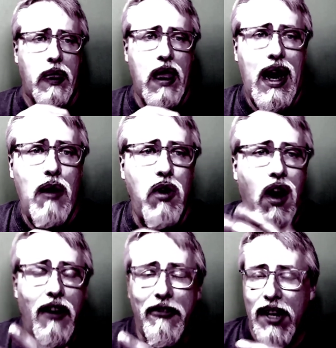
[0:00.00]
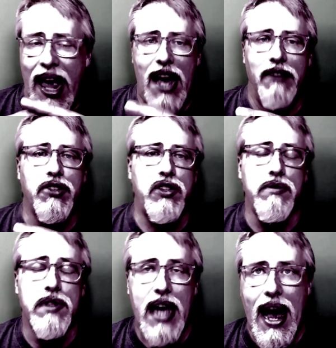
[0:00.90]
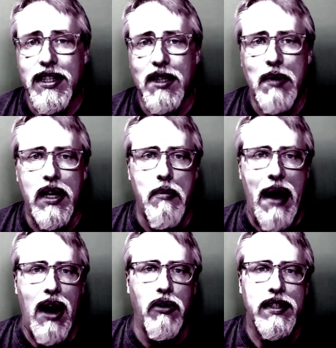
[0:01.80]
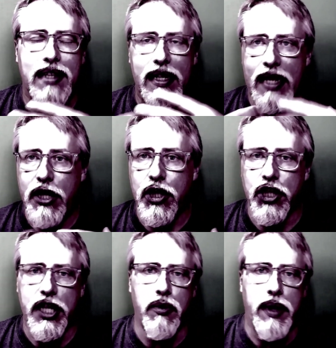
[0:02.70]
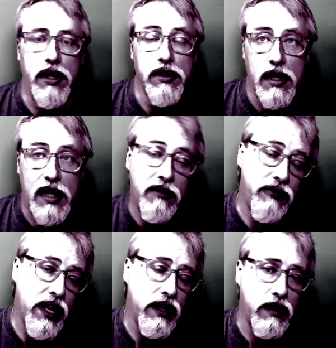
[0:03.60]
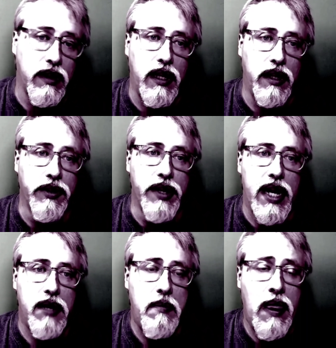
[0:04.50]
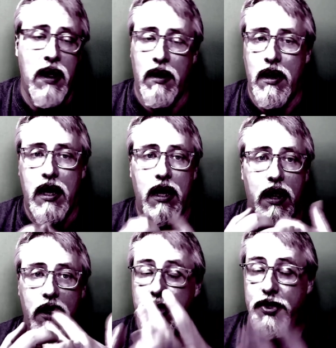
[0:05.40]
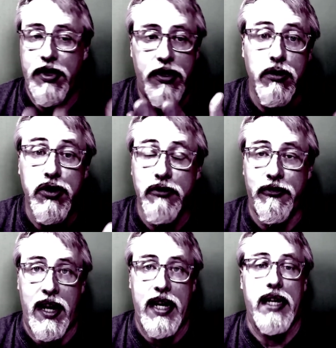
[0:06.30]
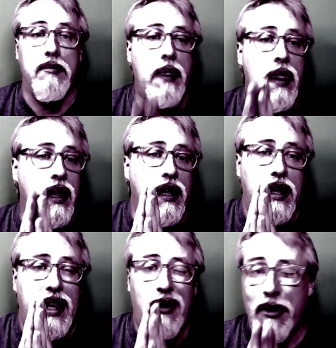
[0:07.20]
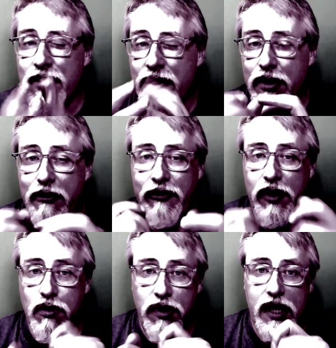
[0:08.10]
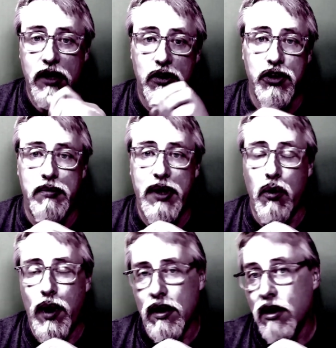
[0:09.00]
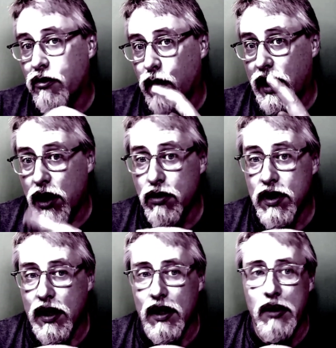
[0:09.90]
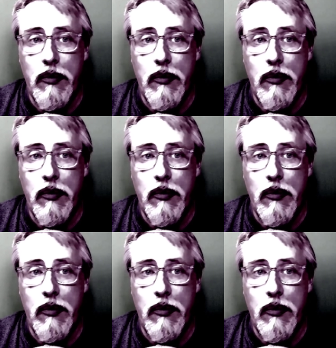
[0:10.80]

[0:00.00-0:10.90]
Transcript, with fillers: I will often have students ask me about citation generators that they find on the internet. Those are fine. However, there are a few things you should be aware of when using them.